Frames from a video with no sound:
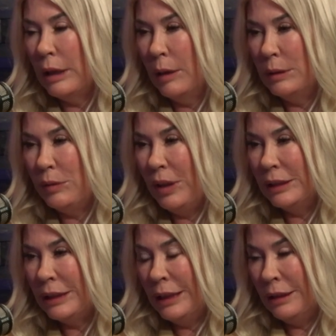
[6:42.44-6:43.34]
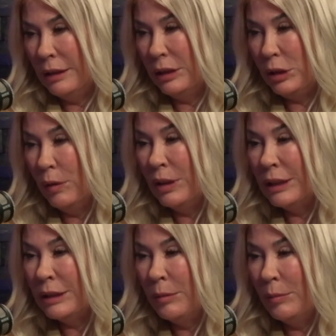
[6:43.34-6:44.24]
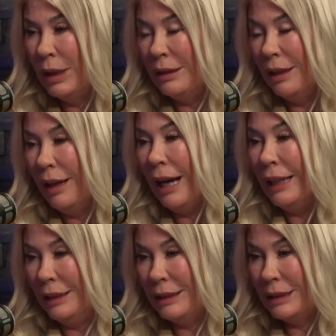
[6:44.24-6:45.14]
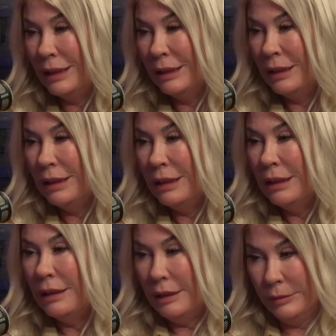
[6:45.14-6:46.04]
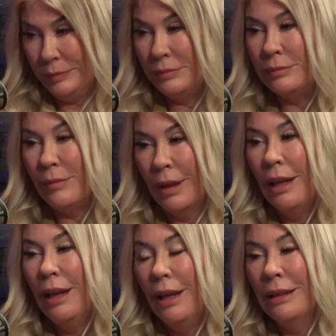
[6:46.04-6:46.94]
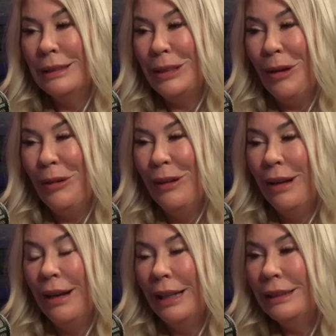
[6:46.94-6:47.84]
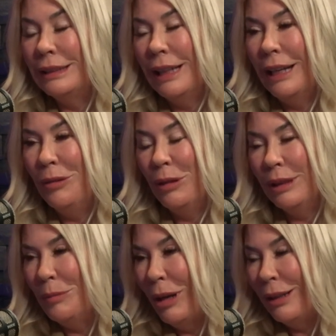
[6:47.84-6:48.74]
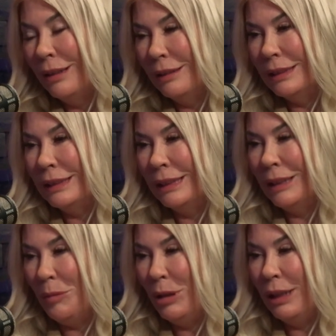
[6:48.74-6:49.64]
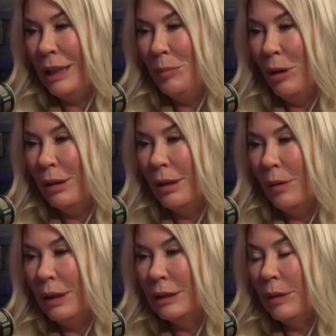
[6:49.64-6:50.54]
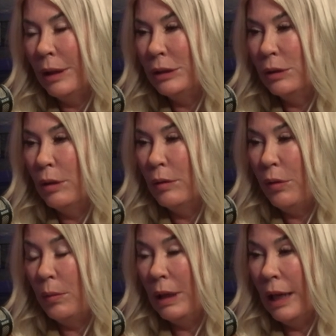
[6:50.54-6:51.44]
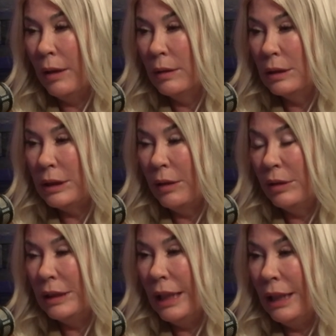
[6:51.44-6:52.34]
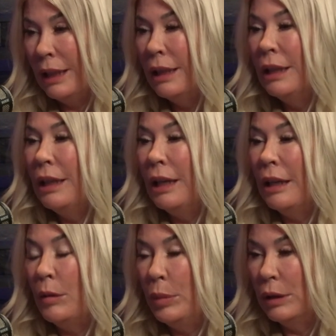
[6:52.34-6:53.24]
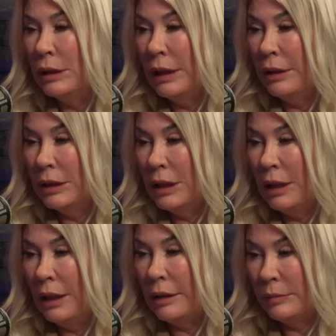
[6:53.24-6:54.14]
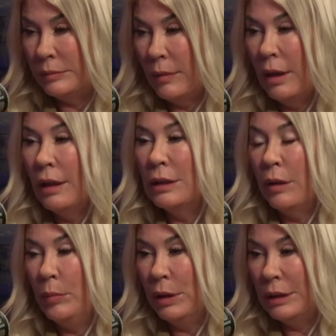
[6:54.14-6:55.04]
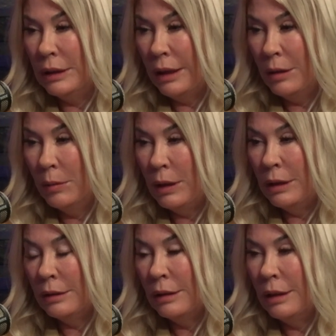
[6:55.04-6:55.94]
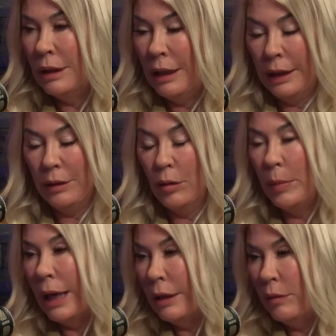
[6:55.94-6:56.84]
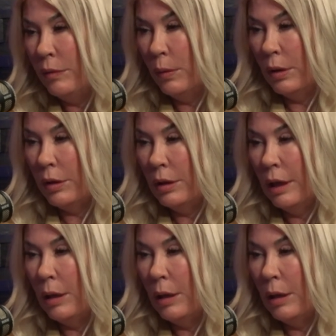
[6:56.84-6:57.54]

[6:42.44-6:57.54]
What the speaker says: I was facing chauvinism at the highest. And so I decided, well, I'm not going to listen. I'm going to keep on going. So I drove 3 hours every day and I built another salon. So I built another one and I'd go back and forth.